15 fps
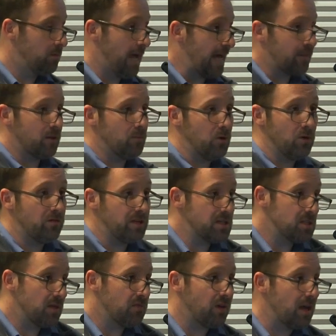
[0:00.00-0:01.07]
at the
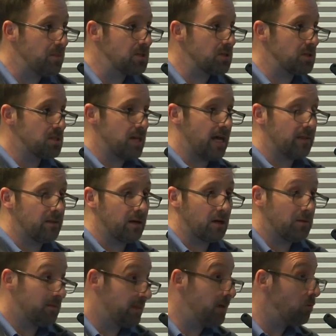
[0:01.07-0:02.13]
movies, they famously sat there,
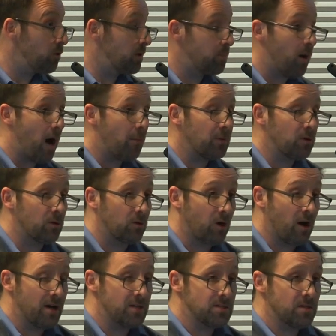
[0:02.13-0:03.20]
and they really
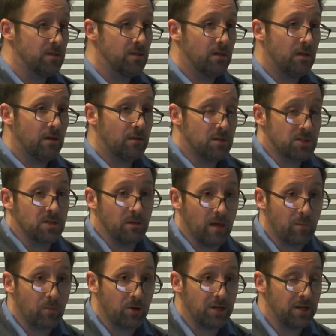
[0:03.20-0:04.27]
popularized the
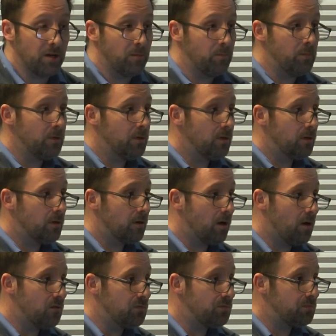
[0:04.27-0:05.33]
celebrityum
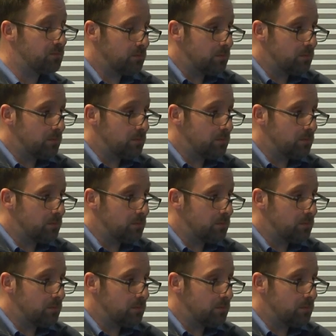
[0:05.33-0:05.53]
of